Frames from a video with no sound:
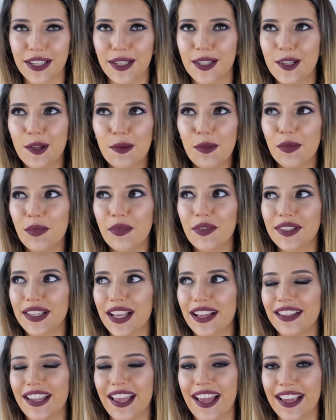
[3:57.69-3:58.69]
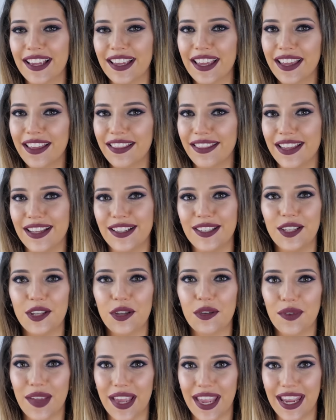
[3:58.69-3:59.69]
Consumables are like things that
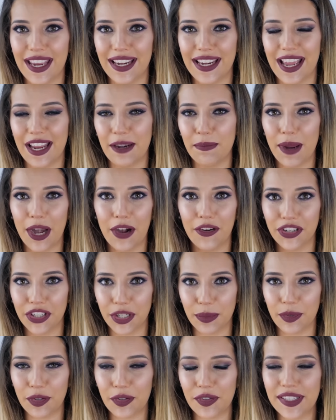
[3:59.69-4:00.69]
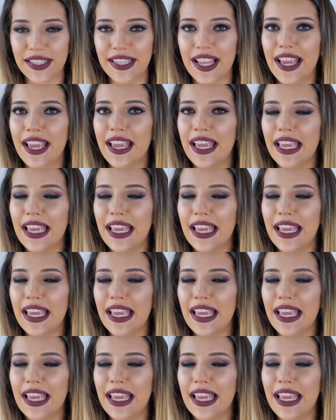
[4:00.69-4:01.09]
you eat and perishables.